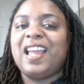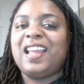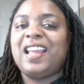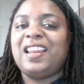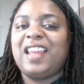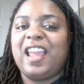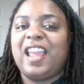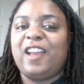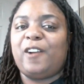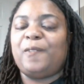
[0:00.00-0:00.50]

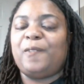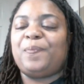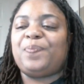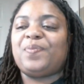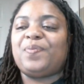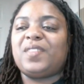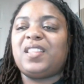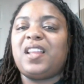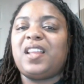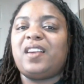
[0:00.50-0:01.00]
Now,
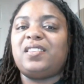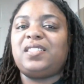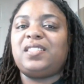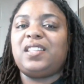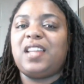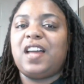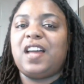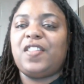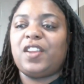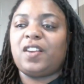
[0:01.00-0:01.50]
there's
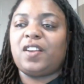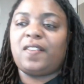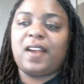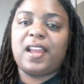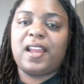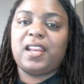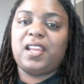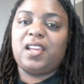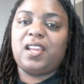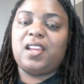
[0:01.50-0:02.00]
another
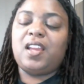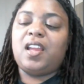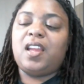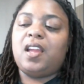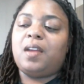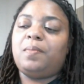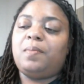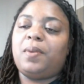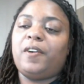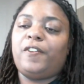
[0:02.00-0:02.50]
credit.
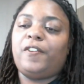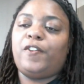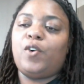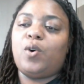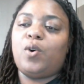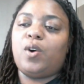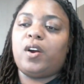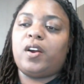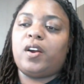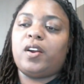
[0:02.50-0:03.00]

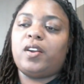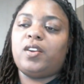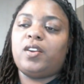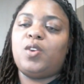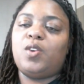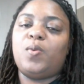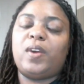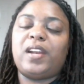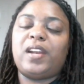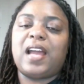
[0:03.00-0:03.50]
Before,
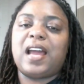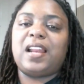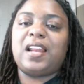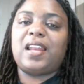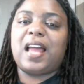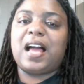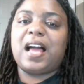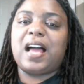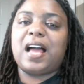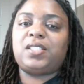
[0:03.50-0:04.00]
you were not
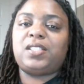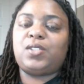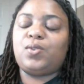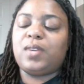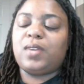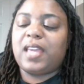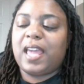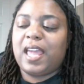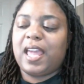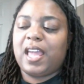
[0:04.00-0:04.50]
allowed to
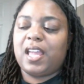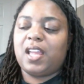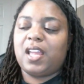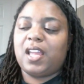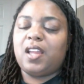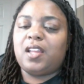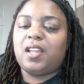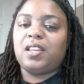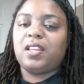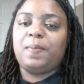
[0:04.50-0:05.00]
get
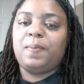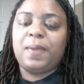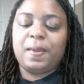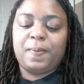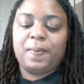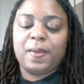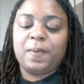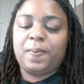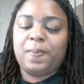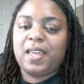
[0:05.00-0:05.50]
the
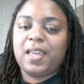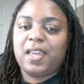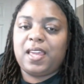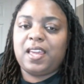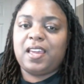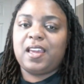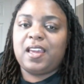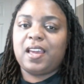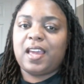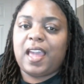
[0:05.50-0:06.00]

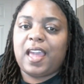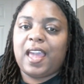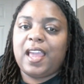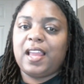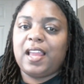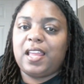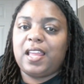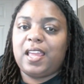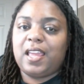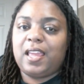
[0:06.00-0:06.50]
PPP
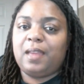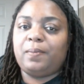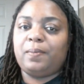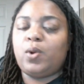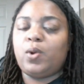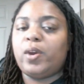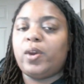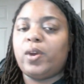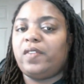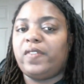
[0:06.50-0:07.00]
and the
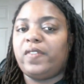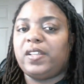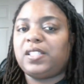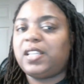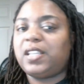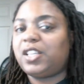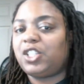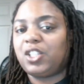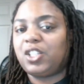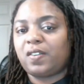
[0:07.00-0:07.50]
employee
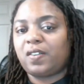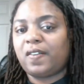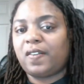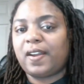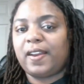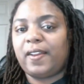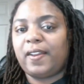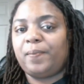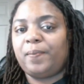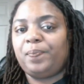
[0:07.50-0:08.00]
retention
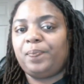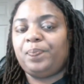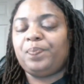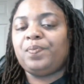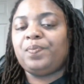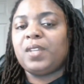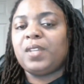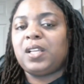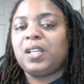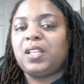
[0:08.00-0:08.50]
credit.
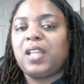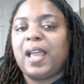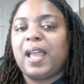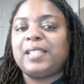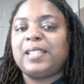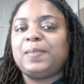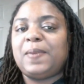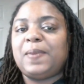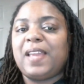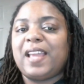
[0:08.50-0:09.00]
The
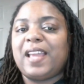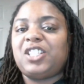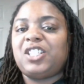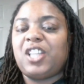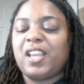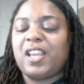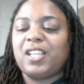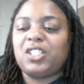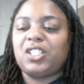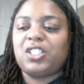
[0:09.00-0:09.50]
SBA
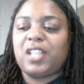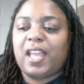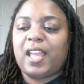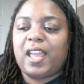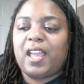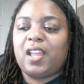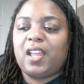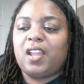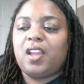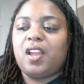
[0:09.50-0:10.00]
changed
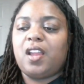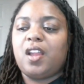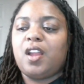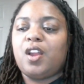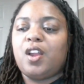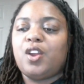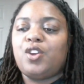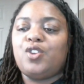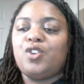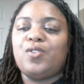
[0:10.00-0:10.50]
that.
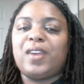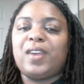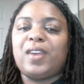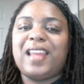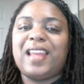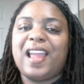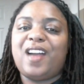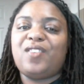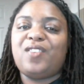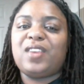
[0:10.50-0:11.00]
You can
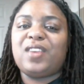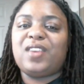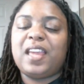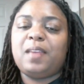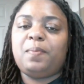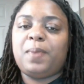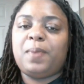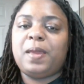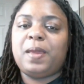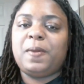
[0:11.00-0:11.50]
now
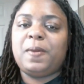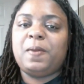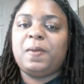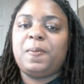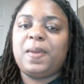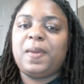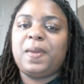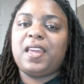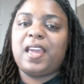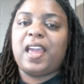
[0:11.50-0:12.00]
get
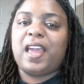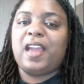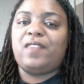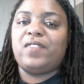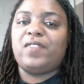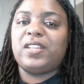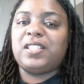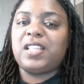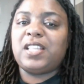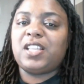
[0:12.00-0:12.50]
PPP and
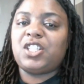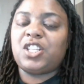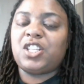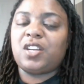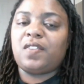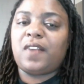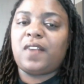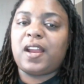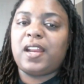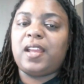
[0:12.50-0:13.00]
retention
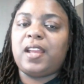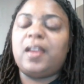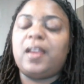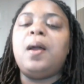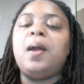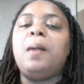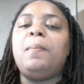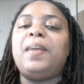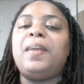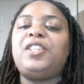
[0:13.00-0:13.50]
credit,
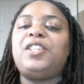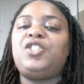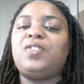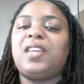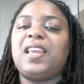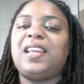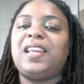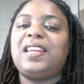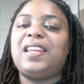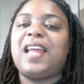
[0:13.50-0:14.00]
but you
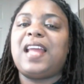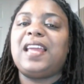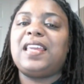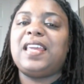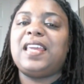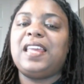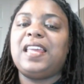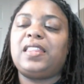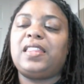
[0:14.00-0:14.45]
cannot get